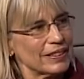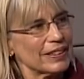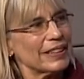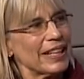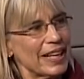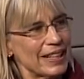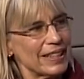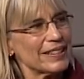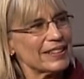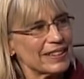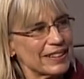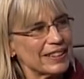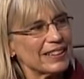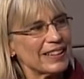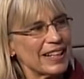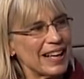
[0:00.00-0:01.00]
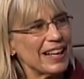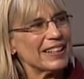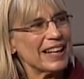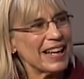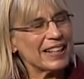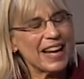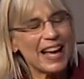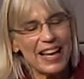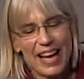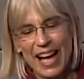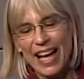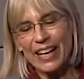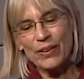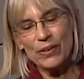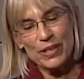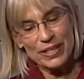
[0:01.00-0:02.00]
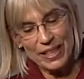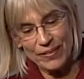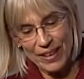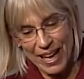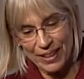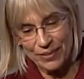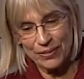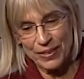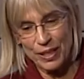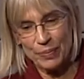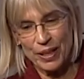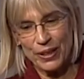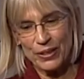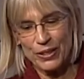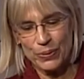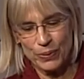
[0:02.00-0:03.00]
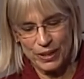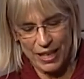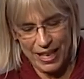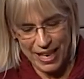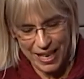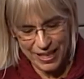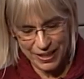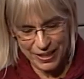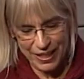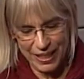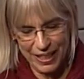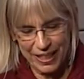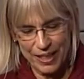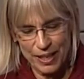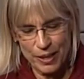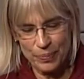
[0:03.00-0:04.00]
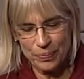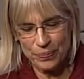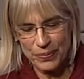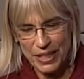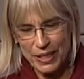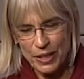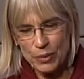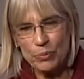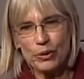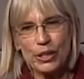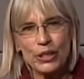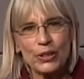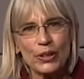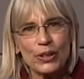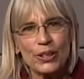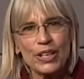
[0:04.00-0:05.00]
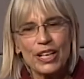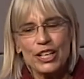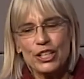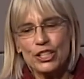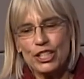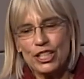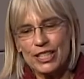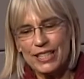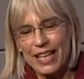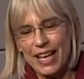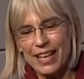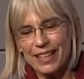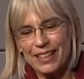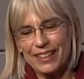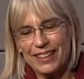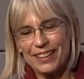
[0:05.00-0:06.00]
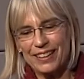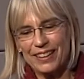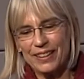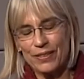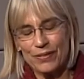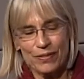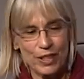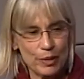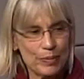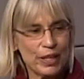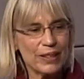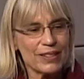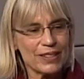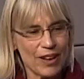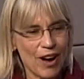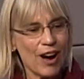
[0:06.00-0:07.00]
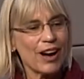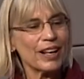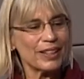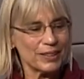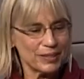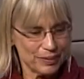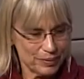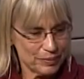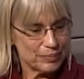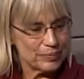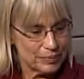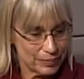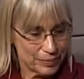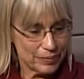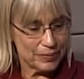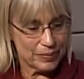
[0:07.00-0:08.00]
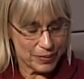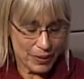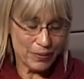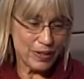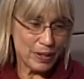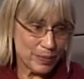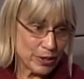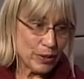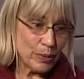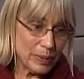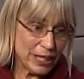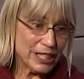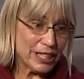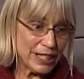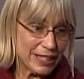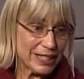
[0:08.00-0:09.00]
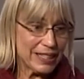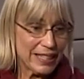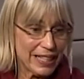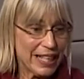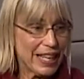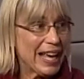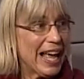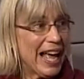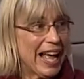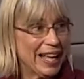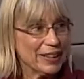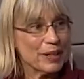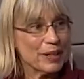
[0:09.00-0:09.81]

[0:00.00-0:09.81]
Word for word: Yes, they and and I, I always have had females. And when I asked the um, breeder, she said the females are the females are bitches. Yeah. And, the,